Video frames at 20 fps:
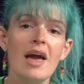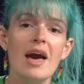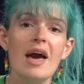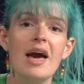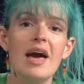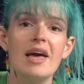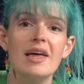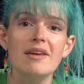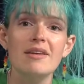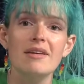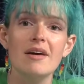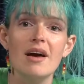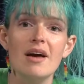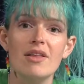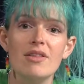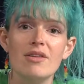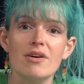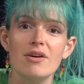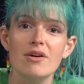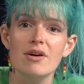And
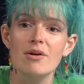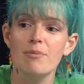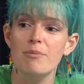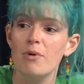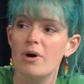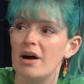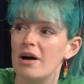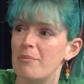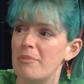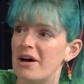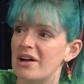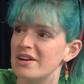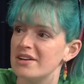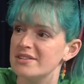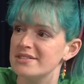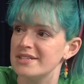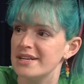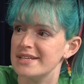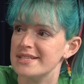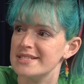there are, about a
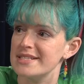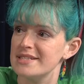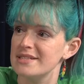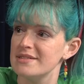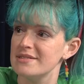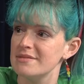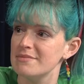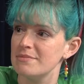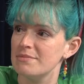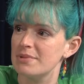dozen